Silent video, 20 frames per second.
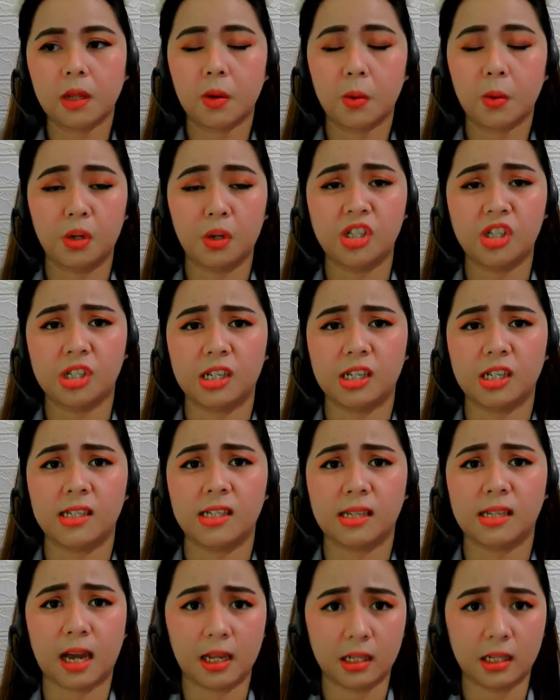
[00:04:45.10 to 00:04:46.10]
which is
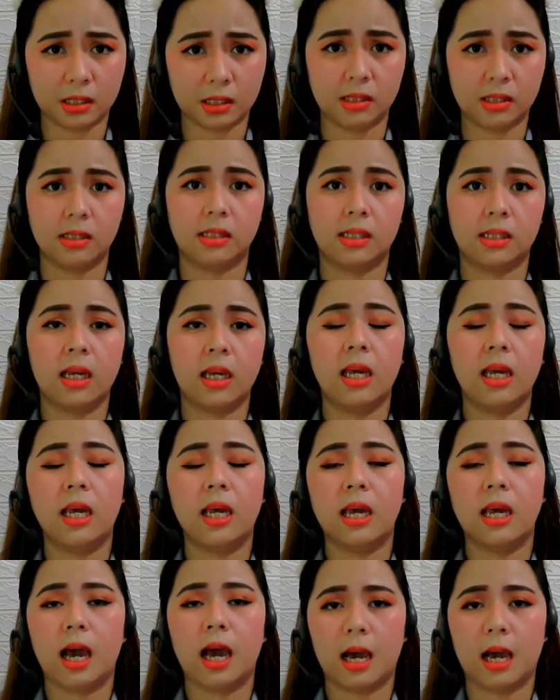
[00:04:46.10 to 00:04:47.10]
titled
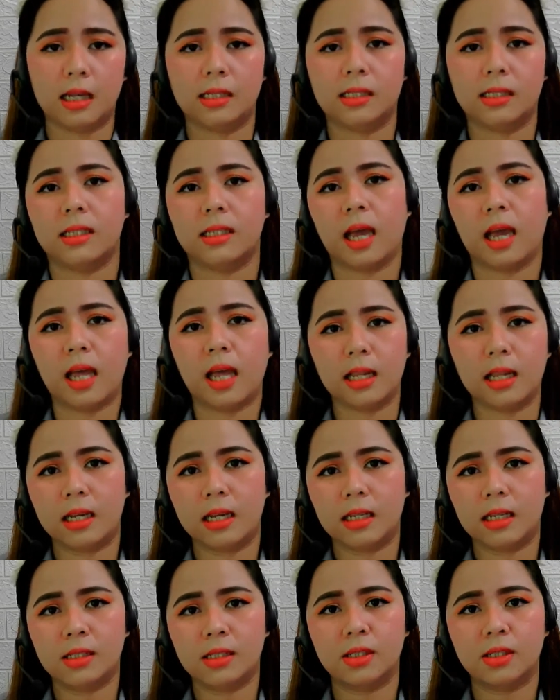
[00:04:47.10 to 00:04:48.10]
as
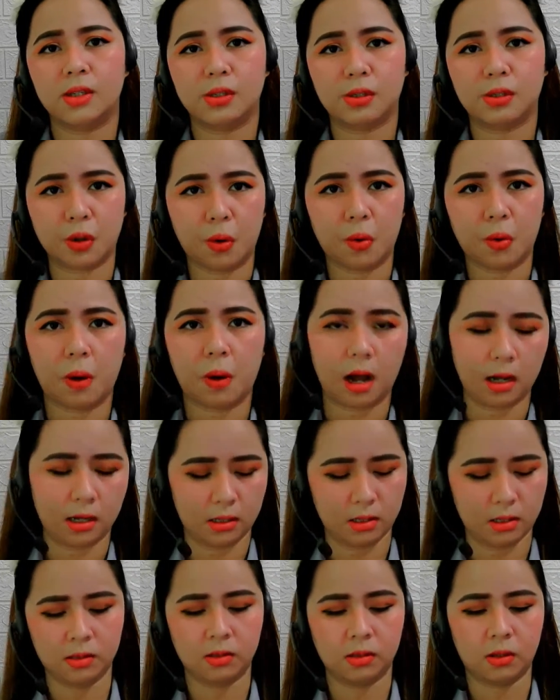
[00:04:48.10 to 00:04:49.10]
Ellin'S Solhwa.
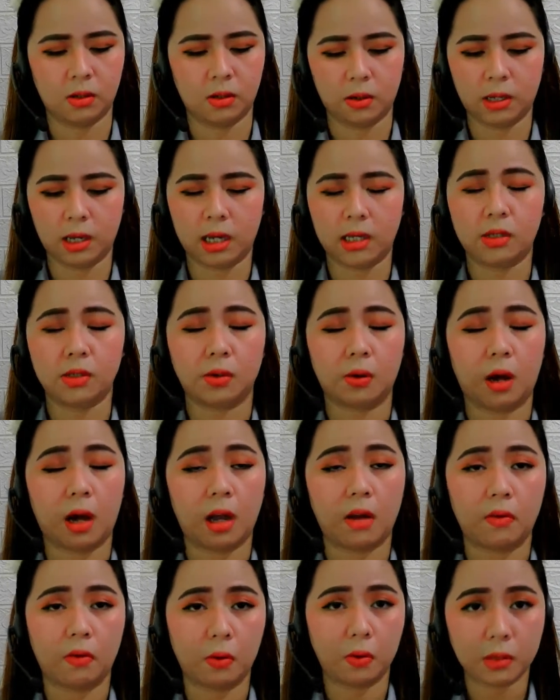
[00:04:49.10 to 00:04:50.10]
Okay, so
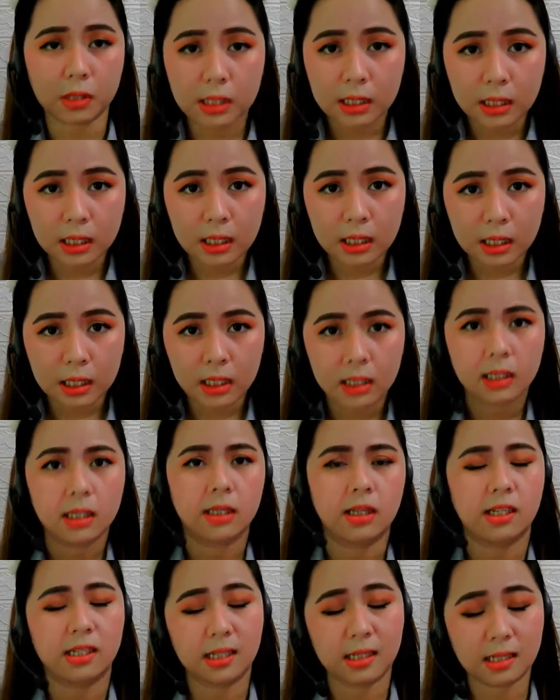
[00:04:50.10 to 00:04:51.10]
I wrote
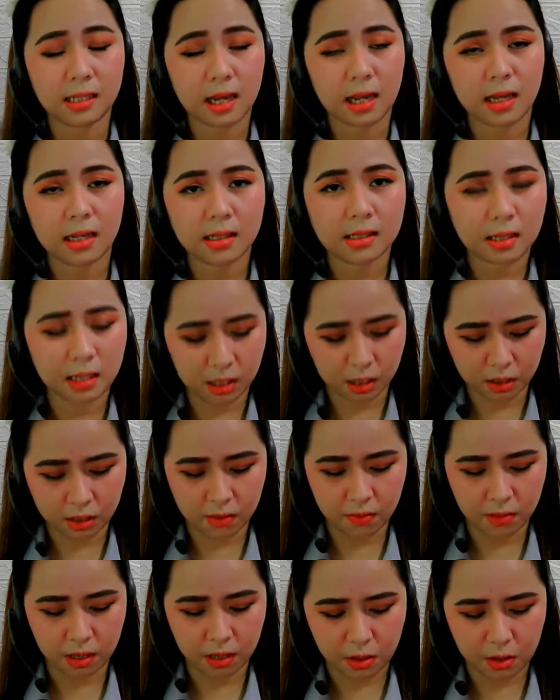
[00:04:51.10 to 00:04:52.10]
the details here
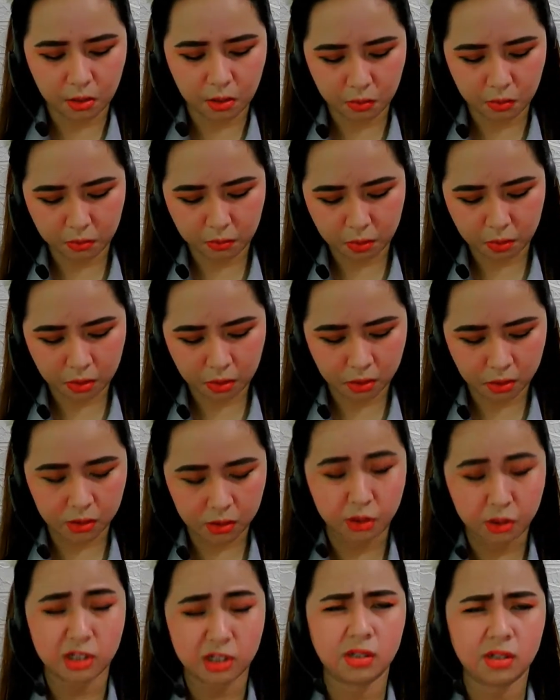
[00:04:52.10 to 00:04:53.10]
in my notebook.
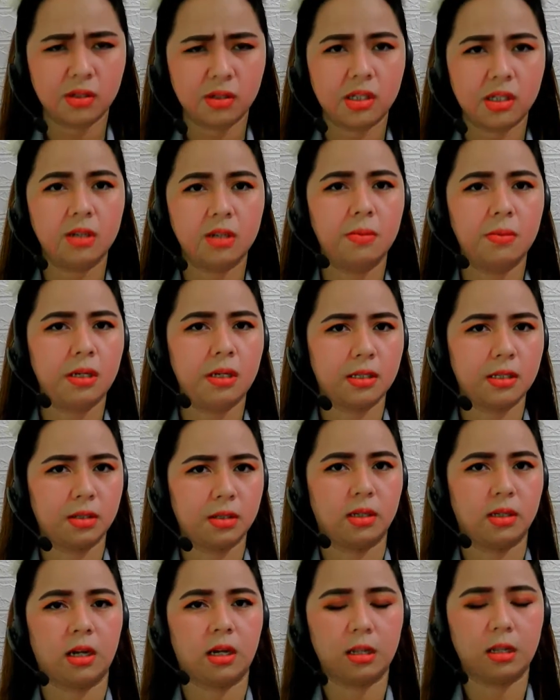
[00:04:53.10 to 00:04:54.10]
So just consider me as
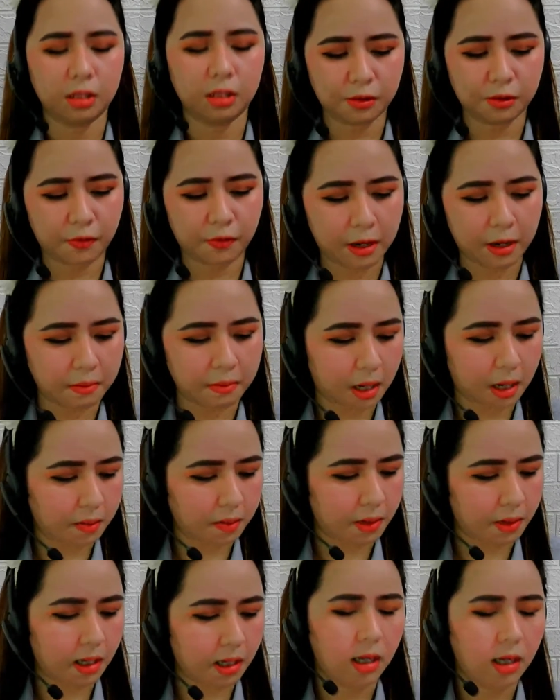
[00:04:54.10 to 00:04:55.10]
your college friend,
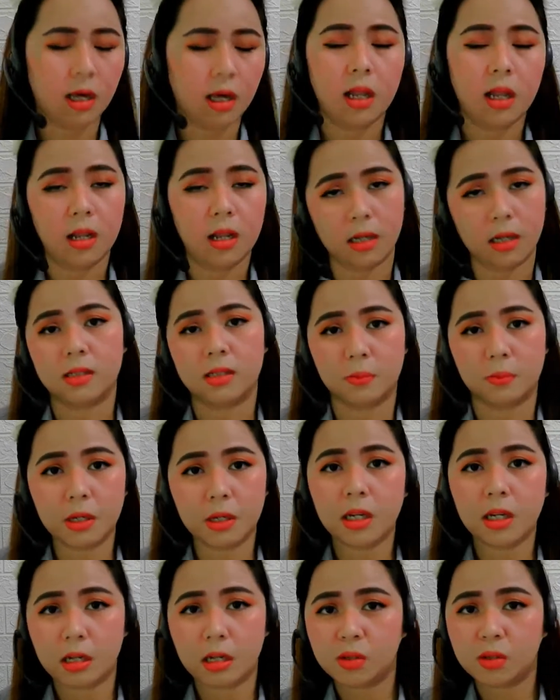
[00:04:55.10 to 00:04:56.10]
maybe like
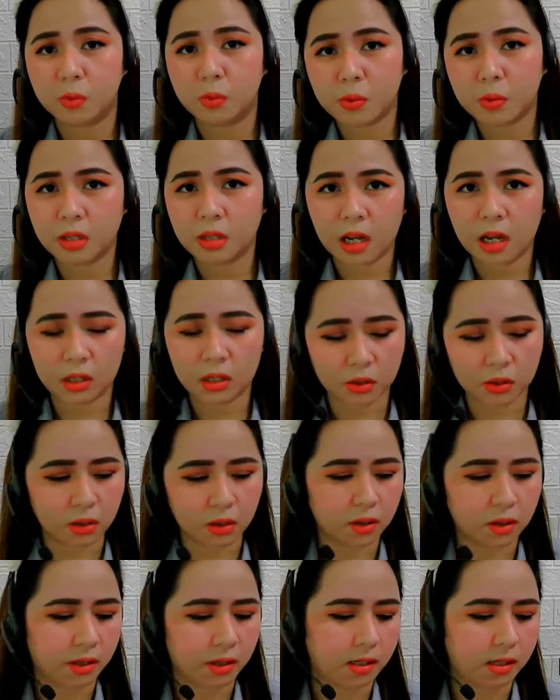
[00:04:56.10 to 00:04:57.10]
somebody that you would like to
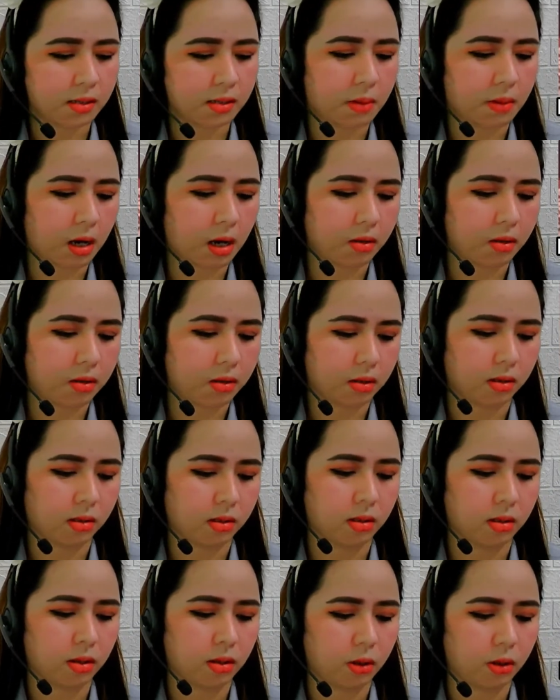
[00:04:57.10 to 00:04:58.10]
talk things about,
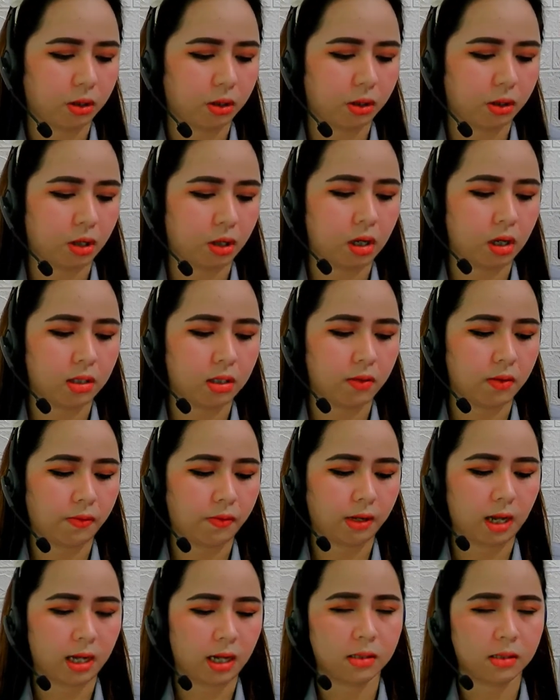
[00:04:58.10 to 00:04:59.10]
or your talkative
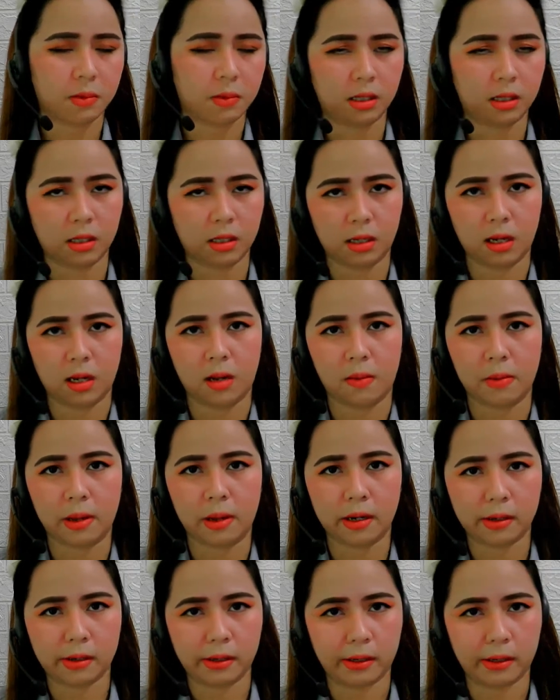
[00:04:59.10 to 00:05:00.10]
classmate in the
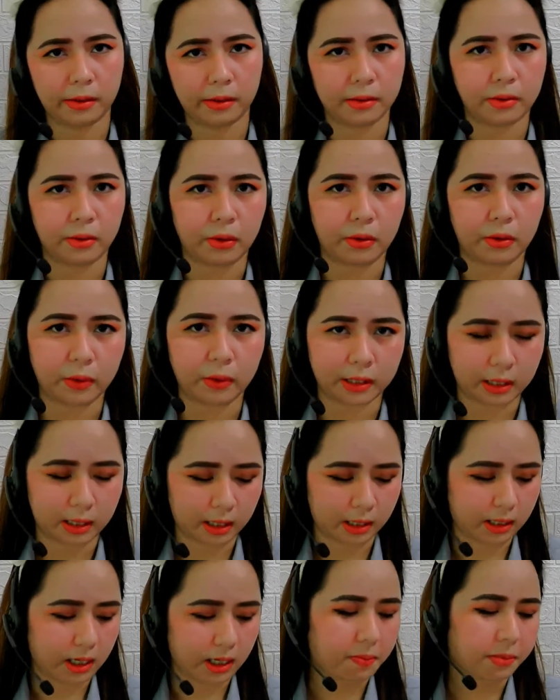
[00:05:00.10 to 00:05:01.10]
elementary who's always in
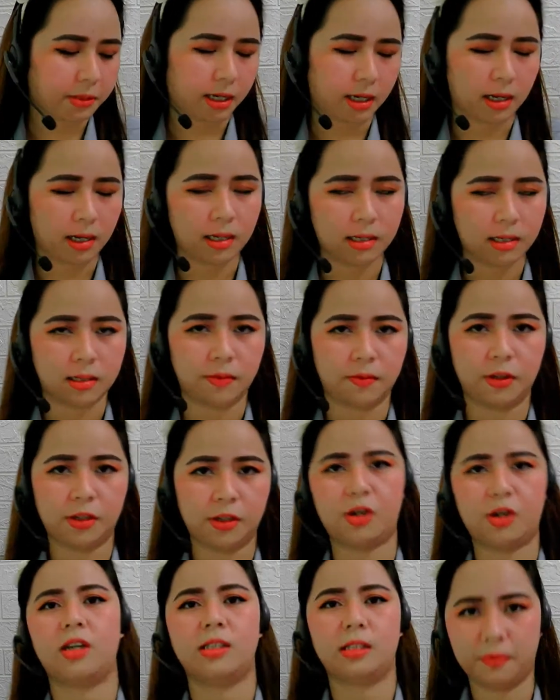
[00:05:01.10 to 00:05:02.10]
the top 10 list of the
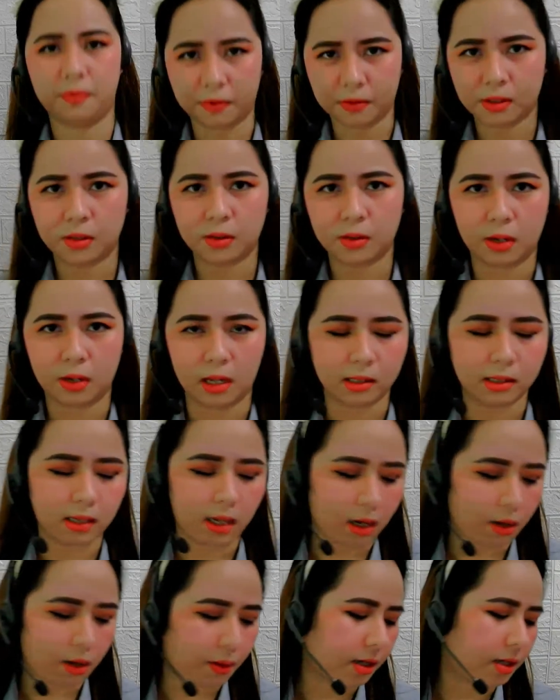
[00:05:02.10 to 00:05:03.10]
talkative
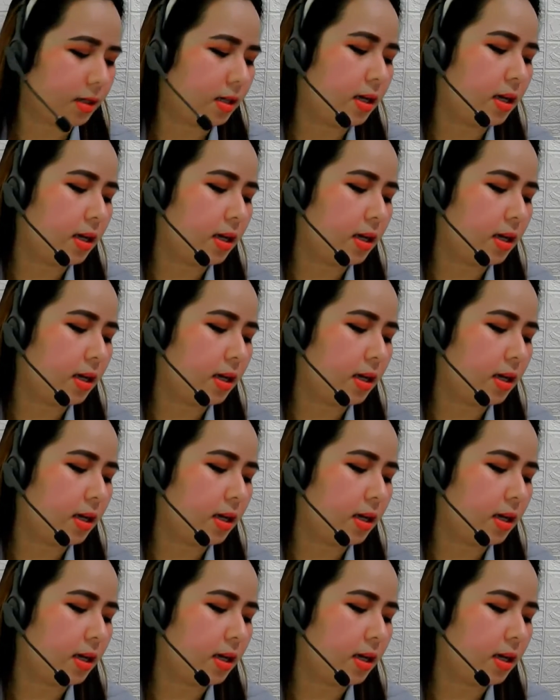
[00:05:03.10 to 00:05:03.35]
students. Anyway,